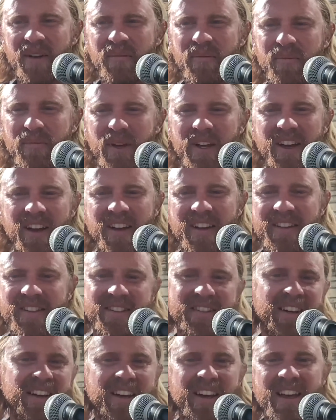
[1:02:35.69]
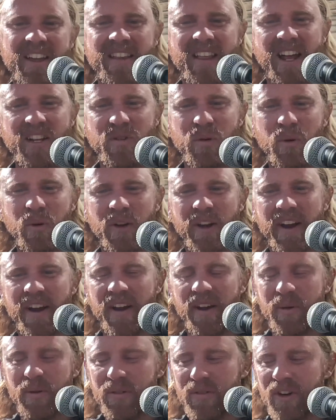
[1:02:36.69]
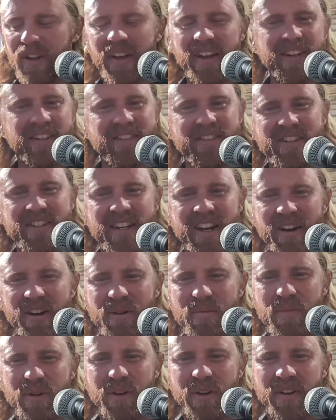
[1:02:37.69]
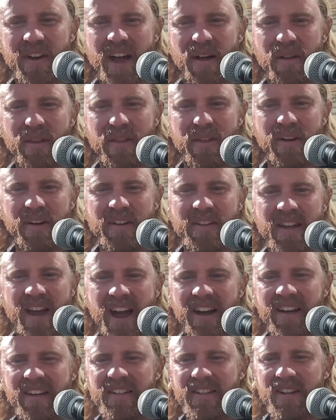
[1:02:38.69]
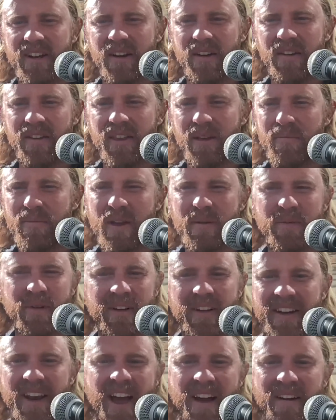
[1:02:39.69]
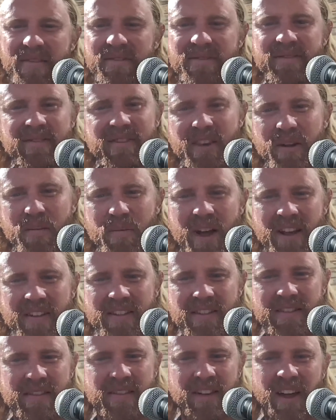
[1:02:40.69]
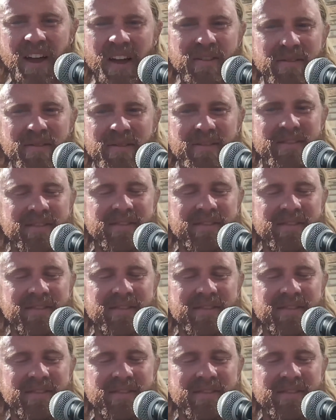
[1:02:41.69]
Because that's what we're here. We're really just here to build healthier tech so that people can have their best life.